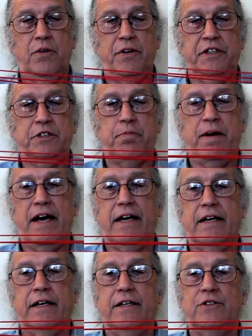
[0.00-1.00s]
reach
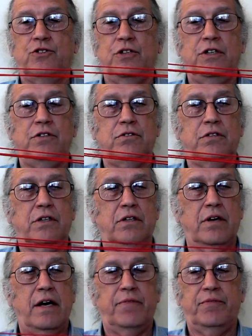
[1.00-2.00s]
back. It gets
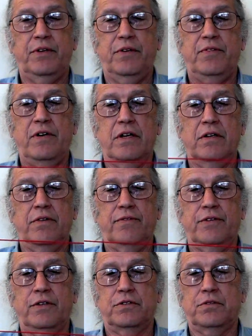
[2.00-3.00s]
easier after you've done the
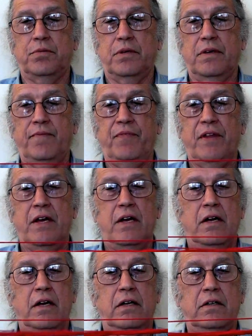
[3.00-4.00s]
first one
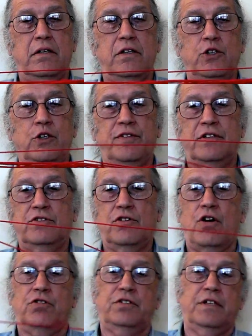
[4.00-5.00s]
until you've
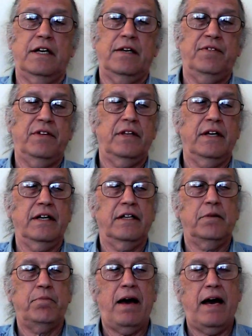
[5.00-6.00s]
exhausted everything
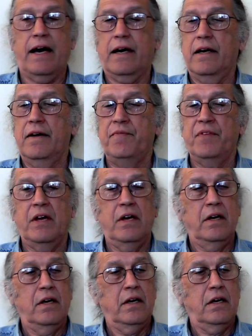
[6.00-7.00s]
in the back.
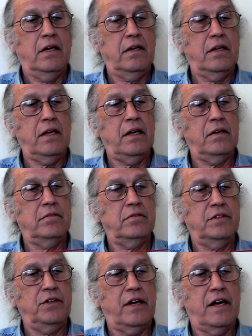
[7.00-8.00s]
And
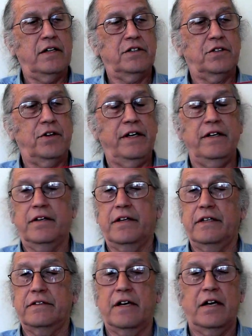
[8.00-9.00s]
then you kind of straighten
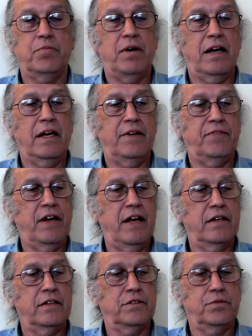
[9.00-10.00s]
things out. My left
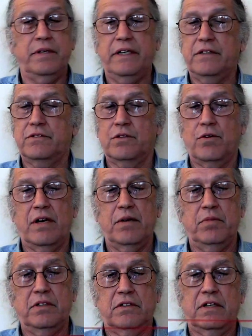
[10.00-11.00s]
hand is weak, so
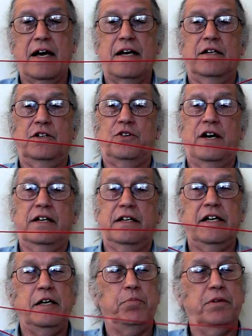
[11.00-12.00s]
I must kind of try to
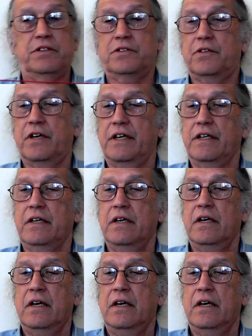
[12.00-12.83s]
keep it straight.